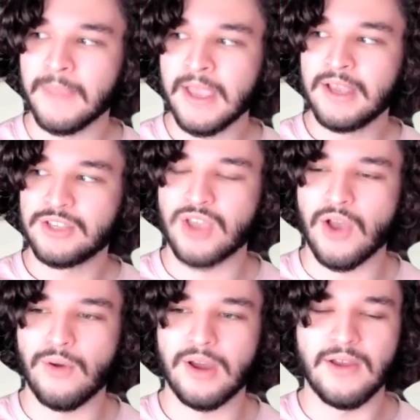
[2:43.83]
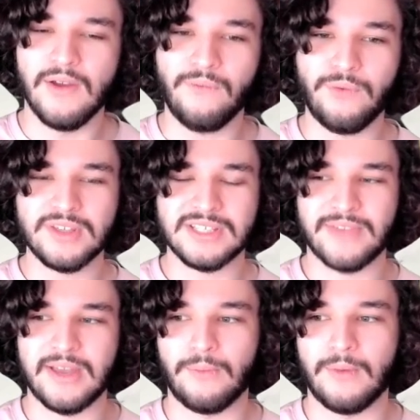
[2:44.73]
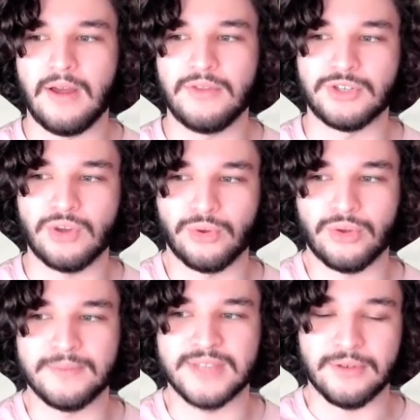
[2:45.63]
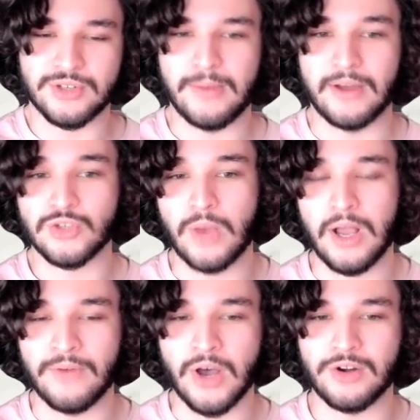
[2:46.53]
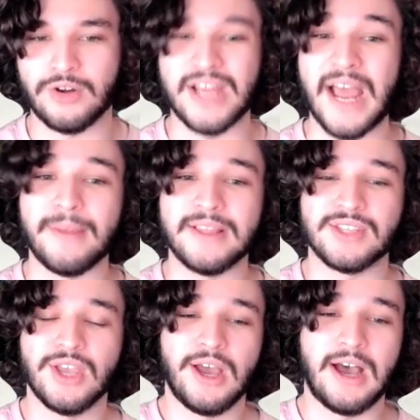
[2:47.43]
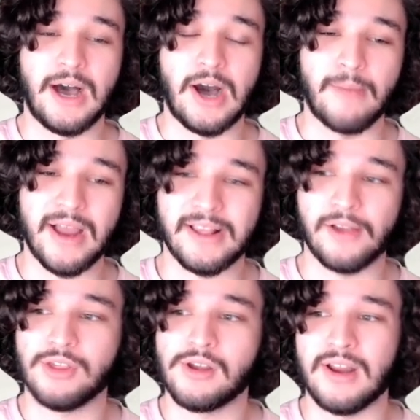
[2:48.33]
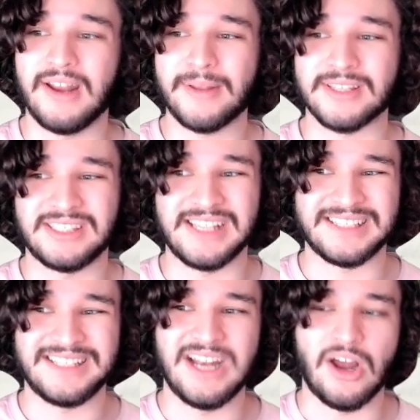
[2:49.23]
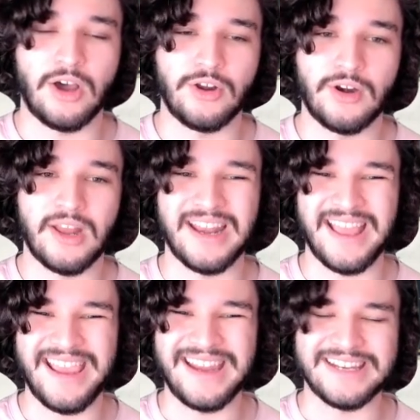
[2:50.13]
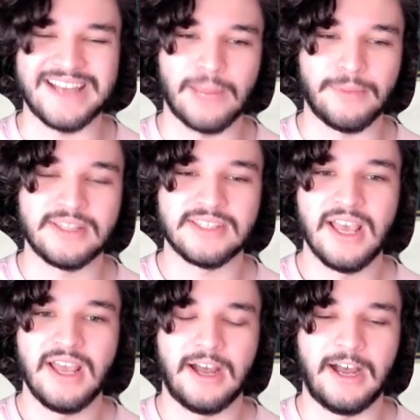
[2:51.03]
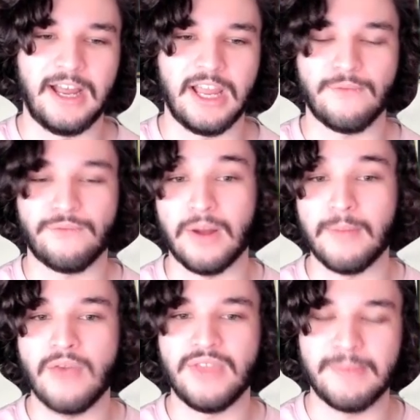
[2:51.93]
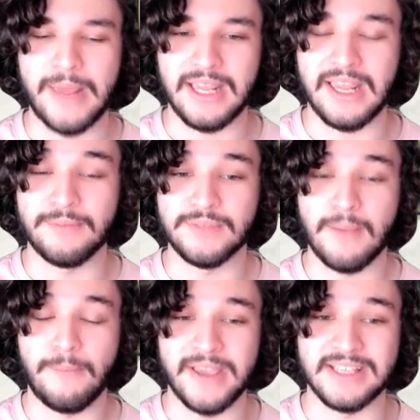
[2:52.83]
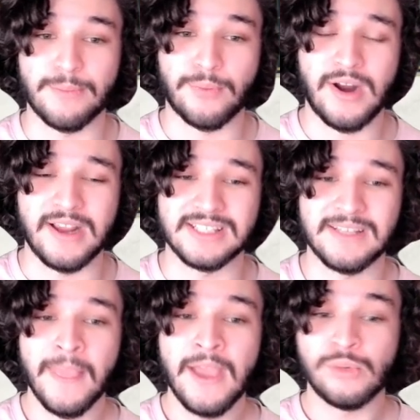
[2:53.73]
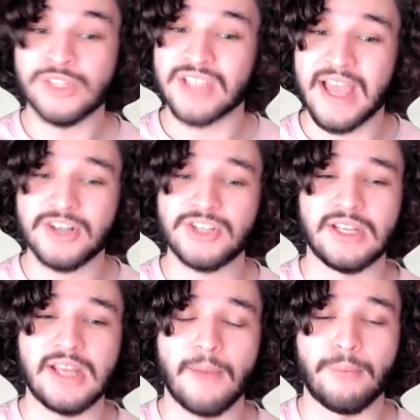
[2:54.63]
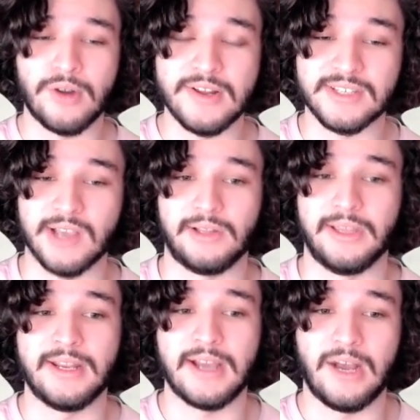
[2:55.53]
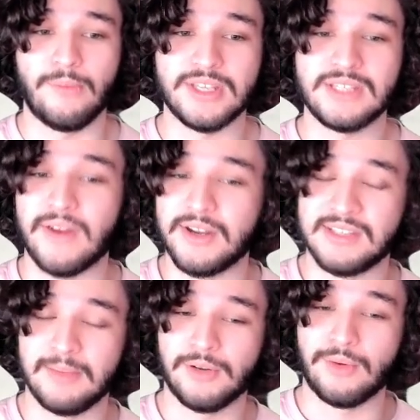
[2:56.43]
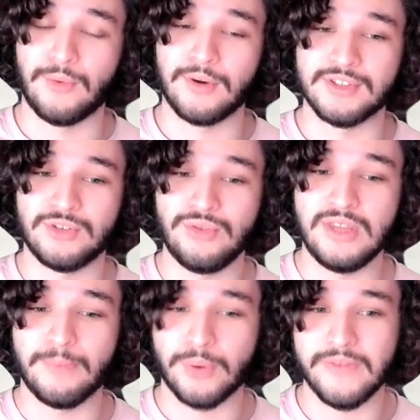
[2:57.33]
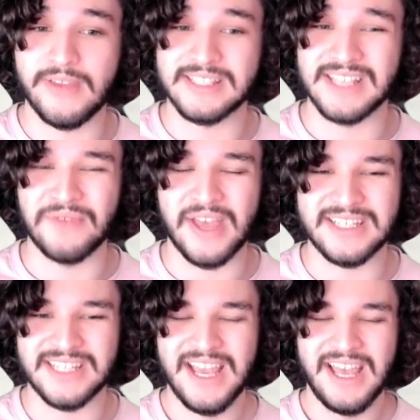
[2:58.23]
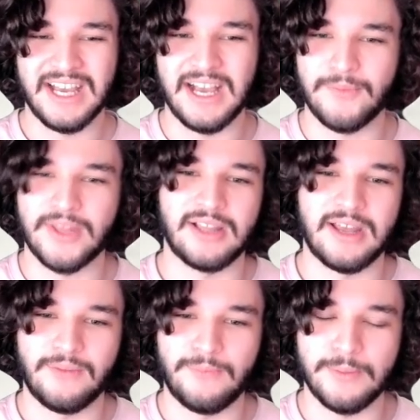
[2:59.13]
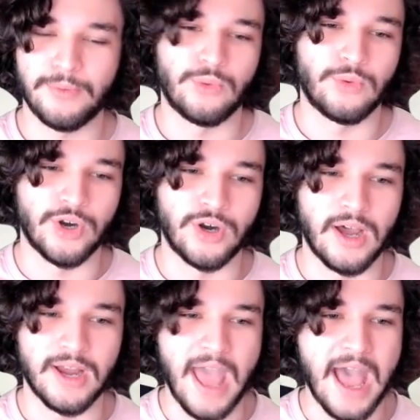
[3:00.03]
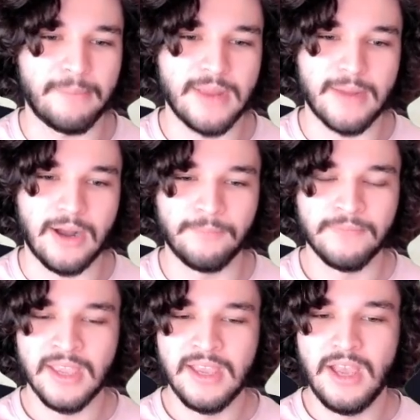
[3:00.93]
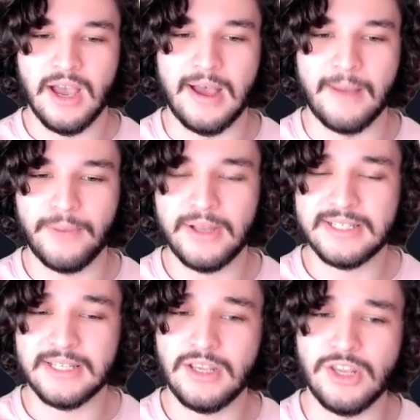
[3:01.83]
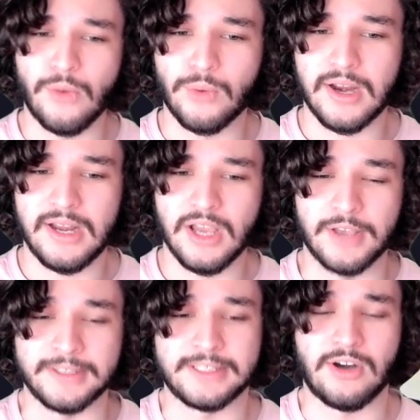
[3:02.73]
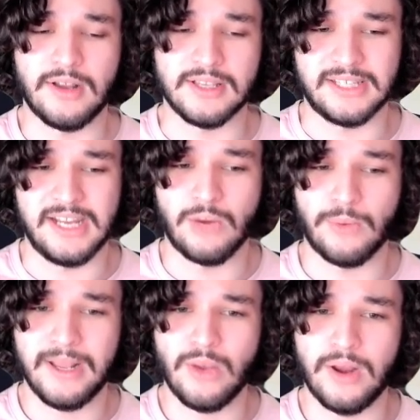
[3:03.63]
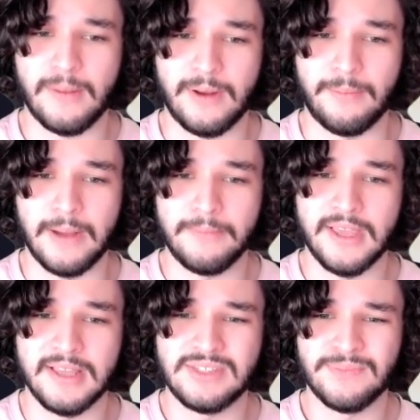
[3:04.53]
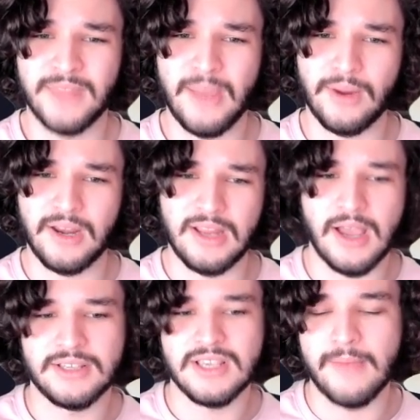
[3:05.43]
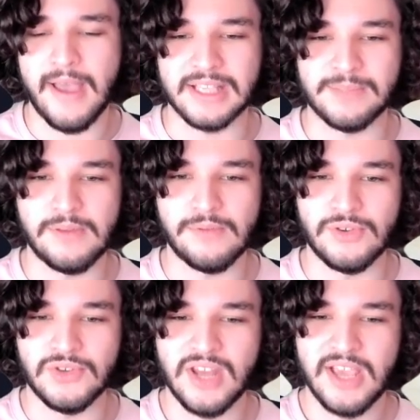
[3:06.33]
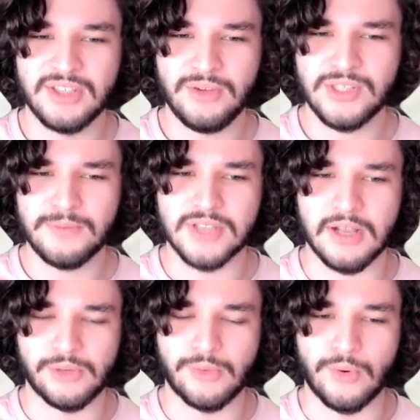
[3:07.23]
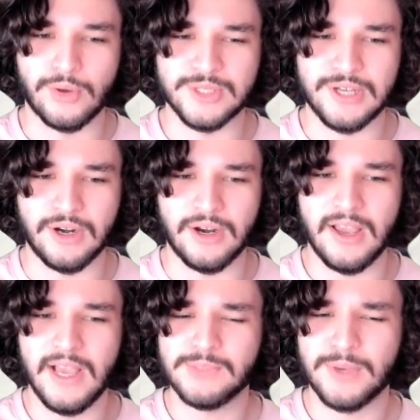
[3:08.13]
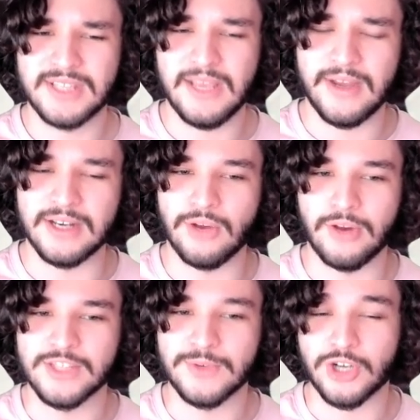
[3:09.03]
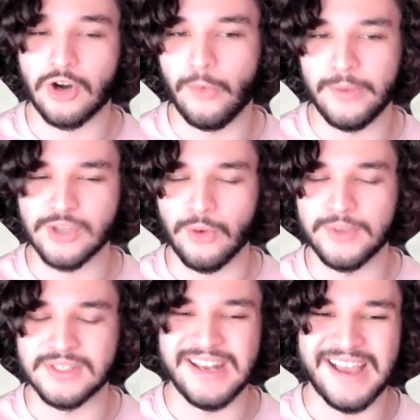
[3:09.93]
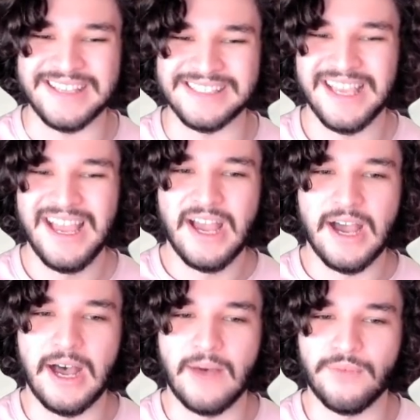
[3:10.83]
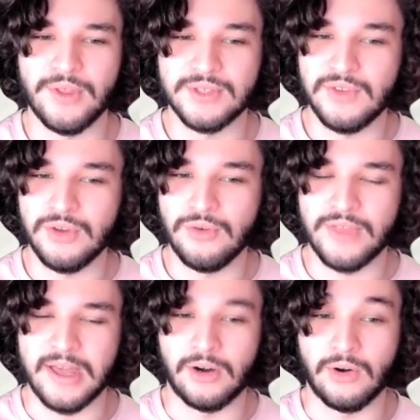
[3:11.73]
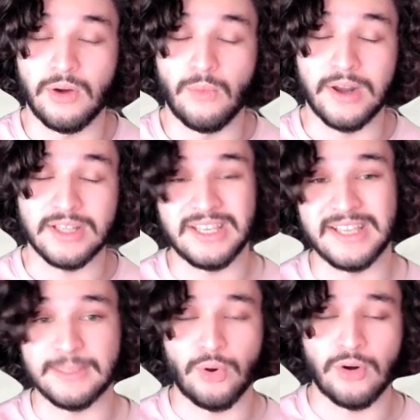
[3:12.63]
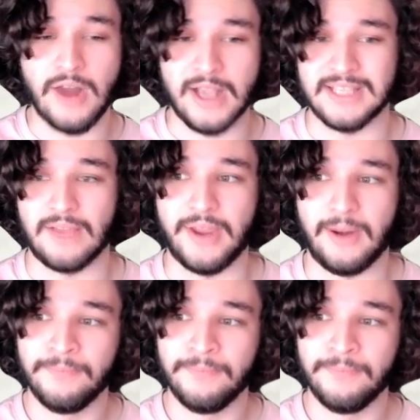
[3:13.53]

So for this event, the total comes out to about 1,200 diamonds uh, on my calculator and about 1,680 diamonds uh, from the game's base price, which is actually pretty solid. Um, this is very similar rewards to the previous event um, that a lot of people were unhappy about. Um, but, you know, getting a Stardust here, we're getting quite a bit of pumpkins, and we're getting some XP boost, so some solid rewards here, as well as the event tokens, which are always, always nice um, for those of you that are wanting to get some Aurochs out there.